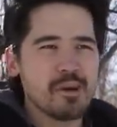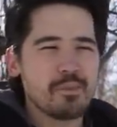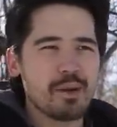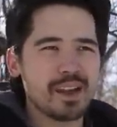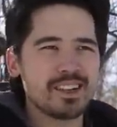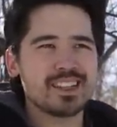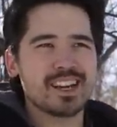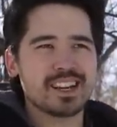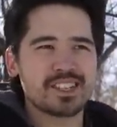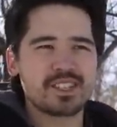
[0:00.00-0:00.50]

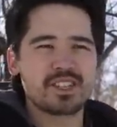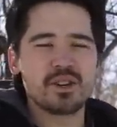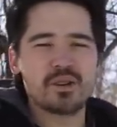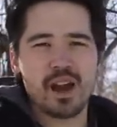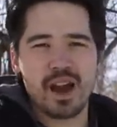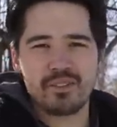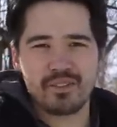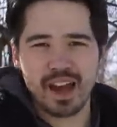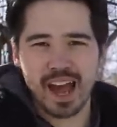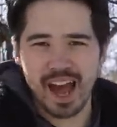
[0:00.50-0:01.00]
Pentax do
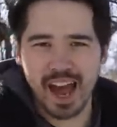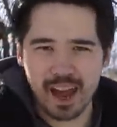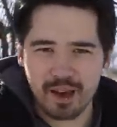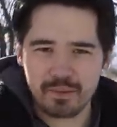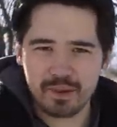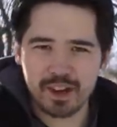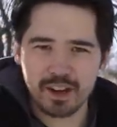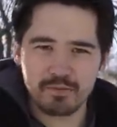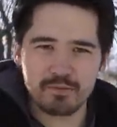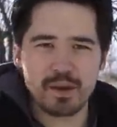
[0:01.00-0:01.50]
have a
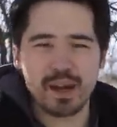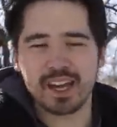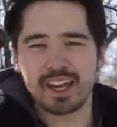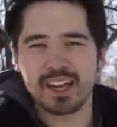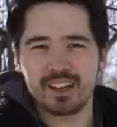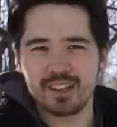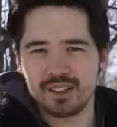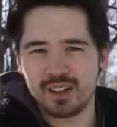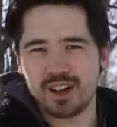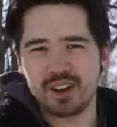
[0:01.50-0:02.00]
habit of
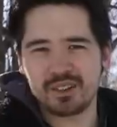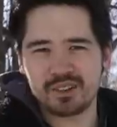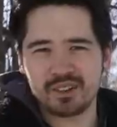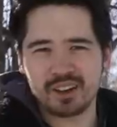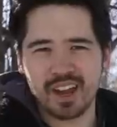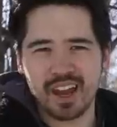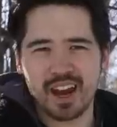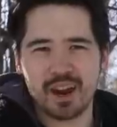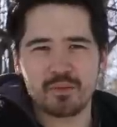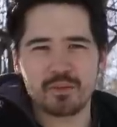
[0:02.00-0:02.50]
making a lot of their
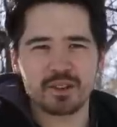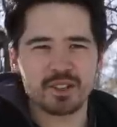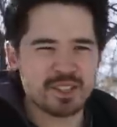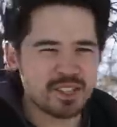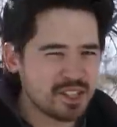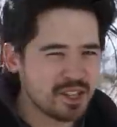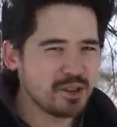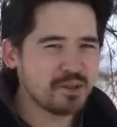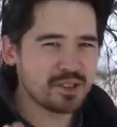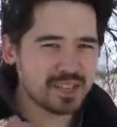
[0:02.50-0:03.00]
cameras
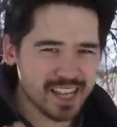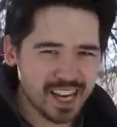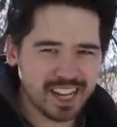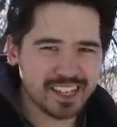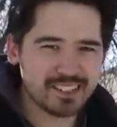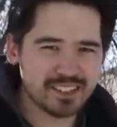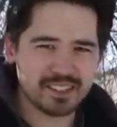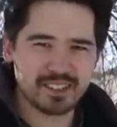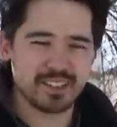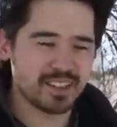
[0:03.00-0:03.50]
too
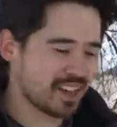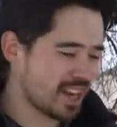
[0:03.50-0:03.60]
technical.